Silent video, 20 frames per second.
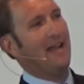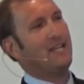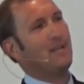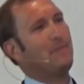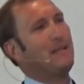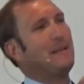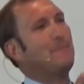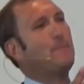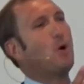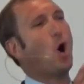to
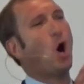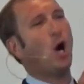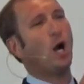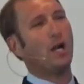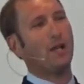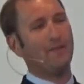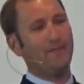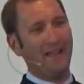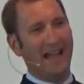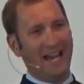be part
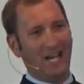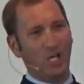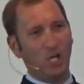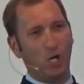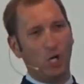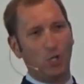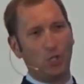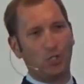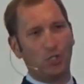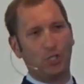of that
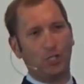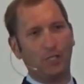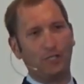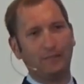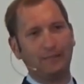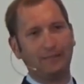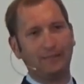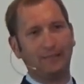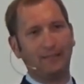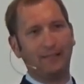culture
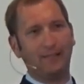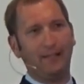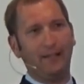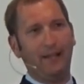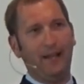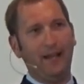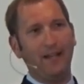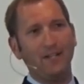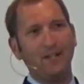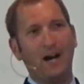
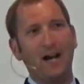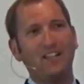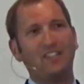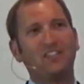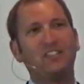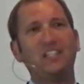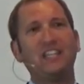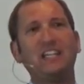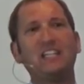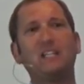and not
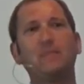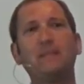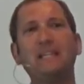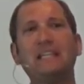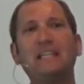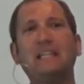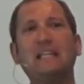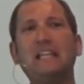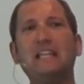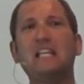seek to
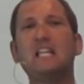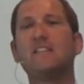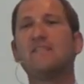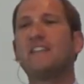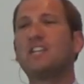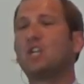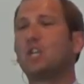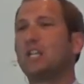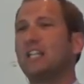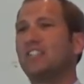be
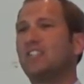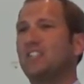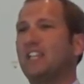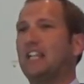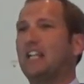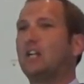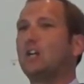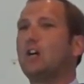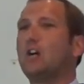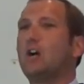
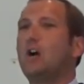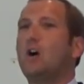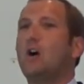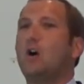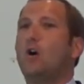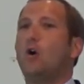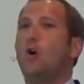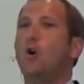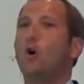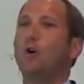individualistic
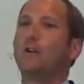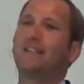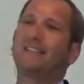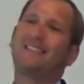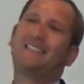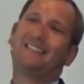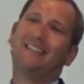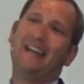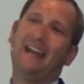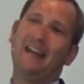or to
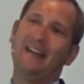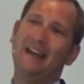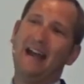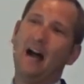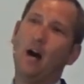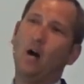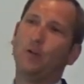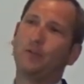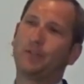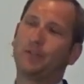stand
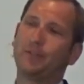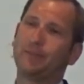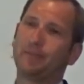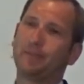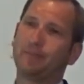out.